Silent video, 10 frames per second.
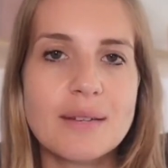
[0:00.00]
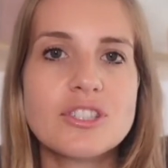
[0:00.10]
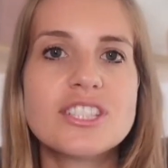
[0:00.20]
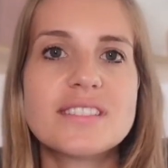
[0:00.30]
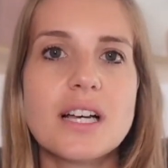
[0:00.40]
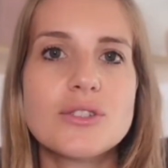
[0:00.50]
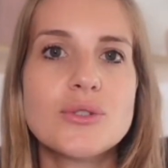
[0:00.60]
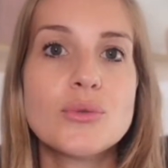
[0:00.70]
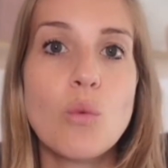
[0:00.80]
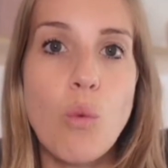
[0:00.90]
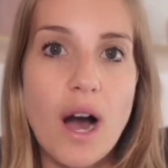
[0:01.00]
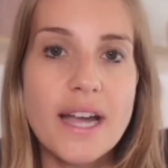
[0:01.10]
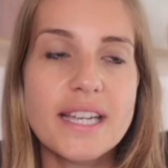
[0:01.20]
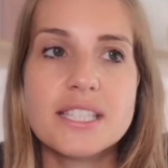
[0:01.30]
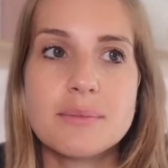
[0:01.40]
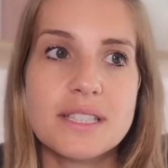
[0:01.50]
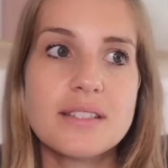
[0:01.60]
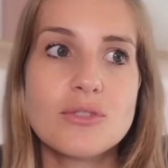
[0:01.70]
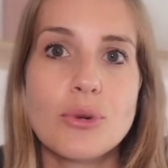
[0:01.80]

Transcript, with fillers: I'm going to tell you why in a minute.